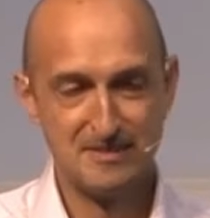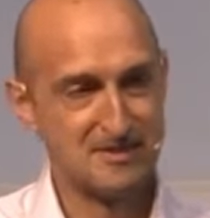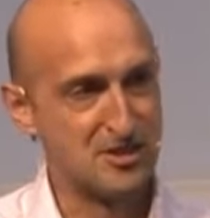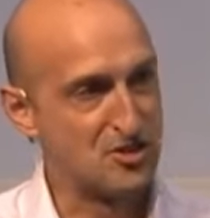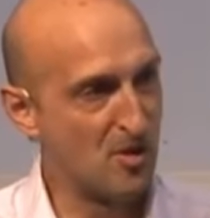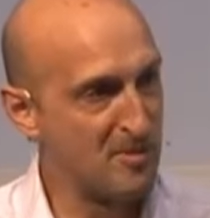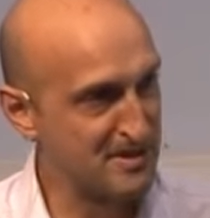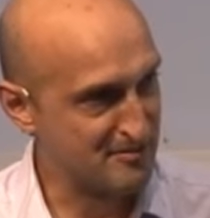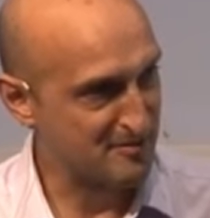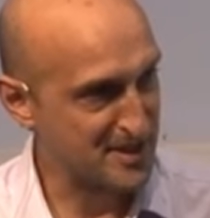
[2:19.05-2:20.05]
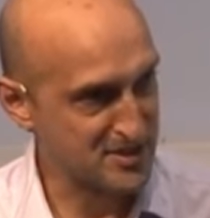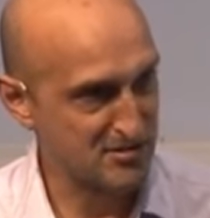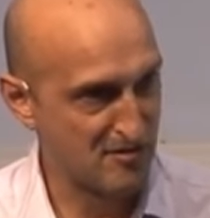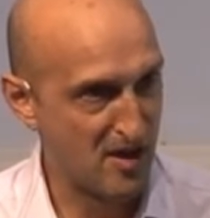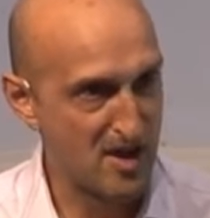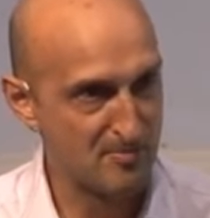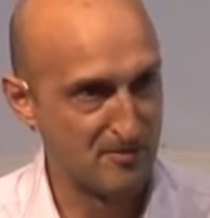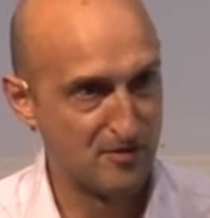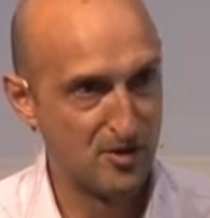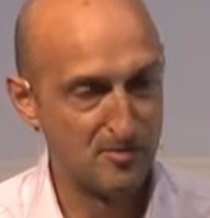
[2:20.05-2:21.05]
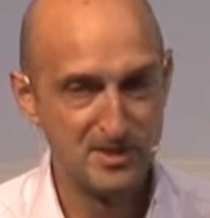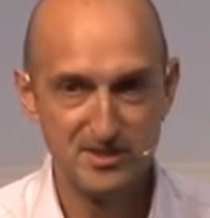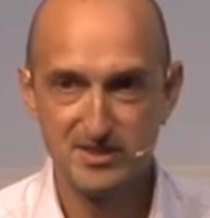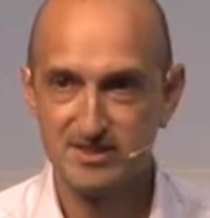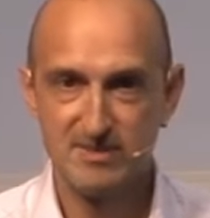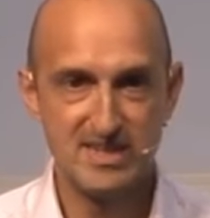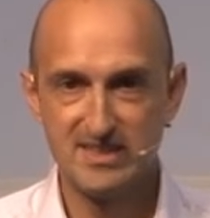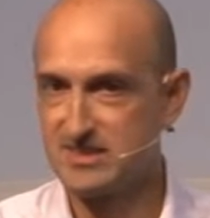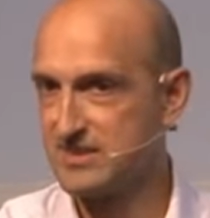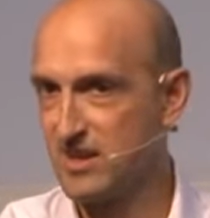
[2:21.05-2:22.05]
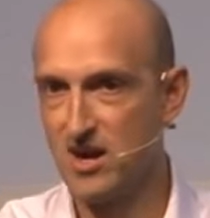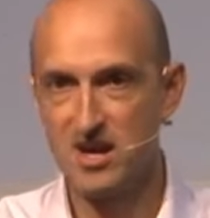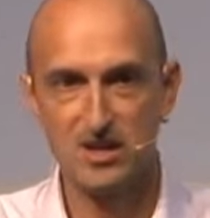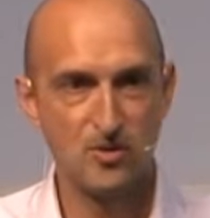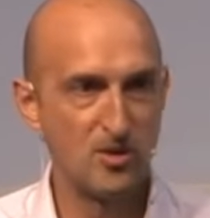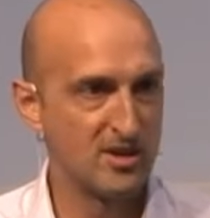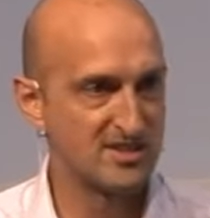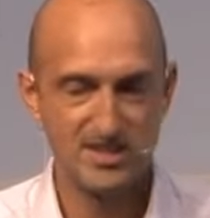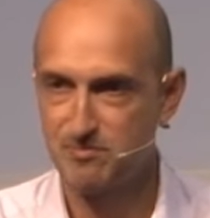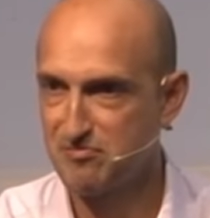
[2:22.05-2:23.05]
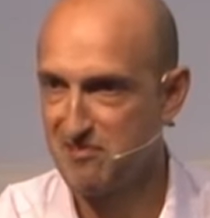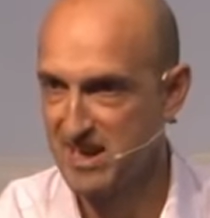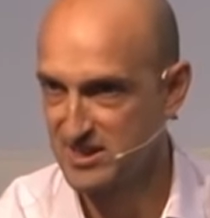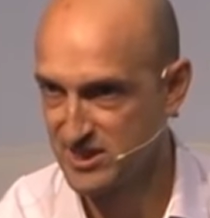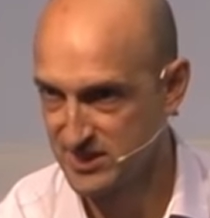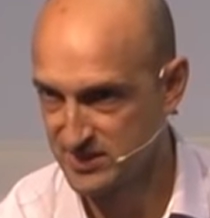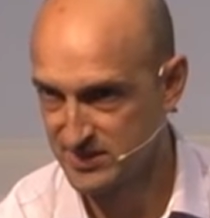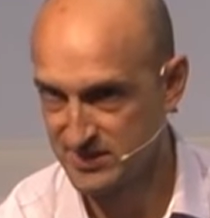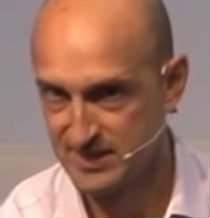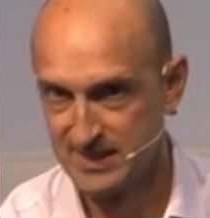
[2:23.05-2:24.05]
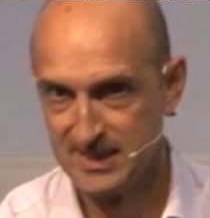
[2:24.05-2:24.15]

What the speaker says: the dominant feature of high performance is high-quality practice,